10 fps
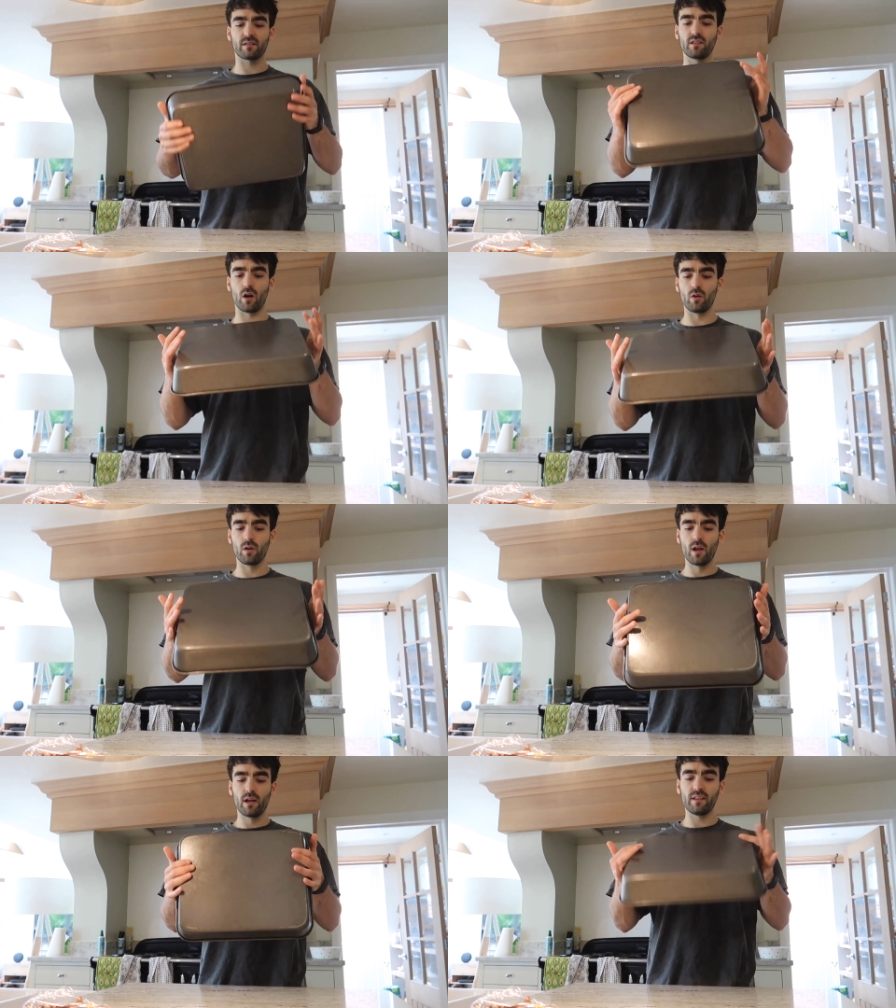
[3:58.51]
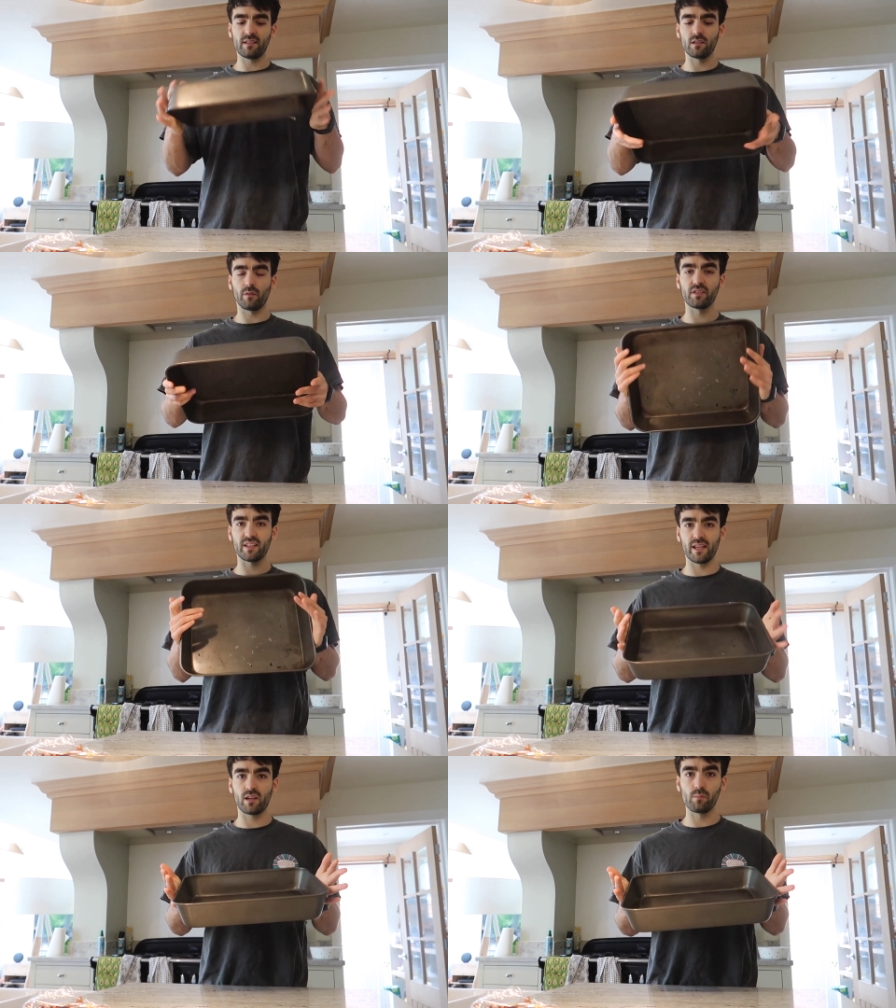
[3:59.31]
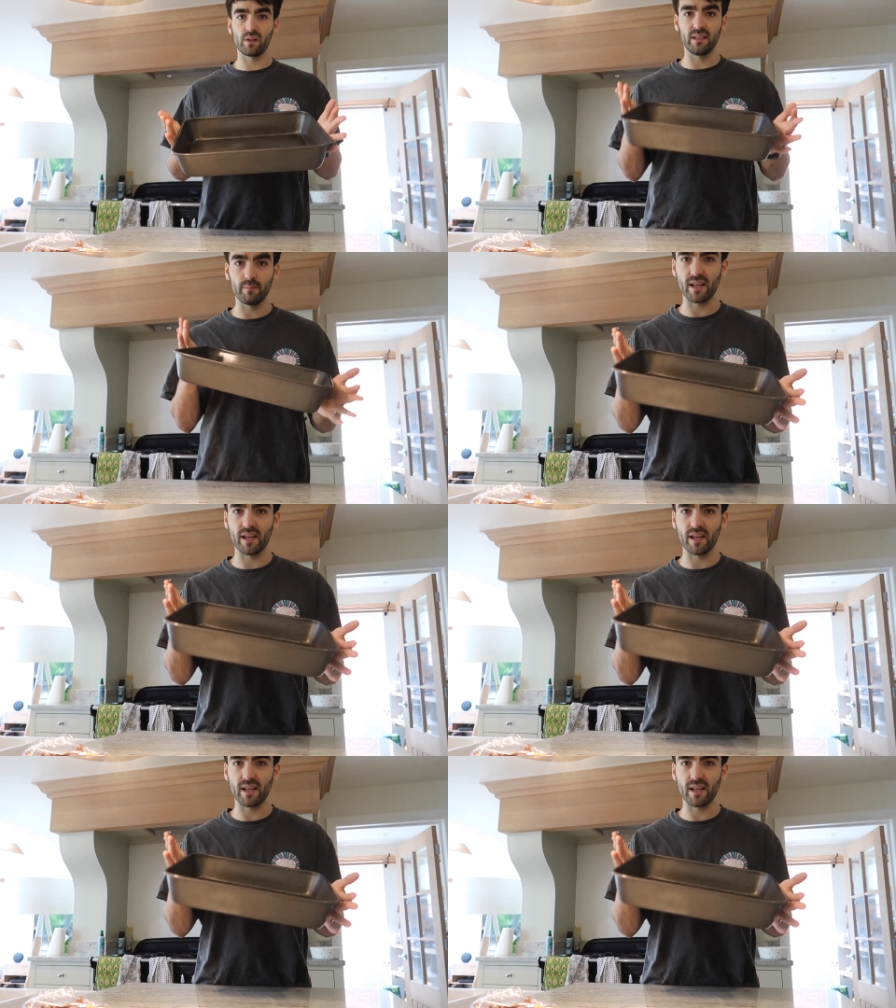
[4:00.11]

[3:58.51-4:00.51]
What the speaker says: So this is obviously completely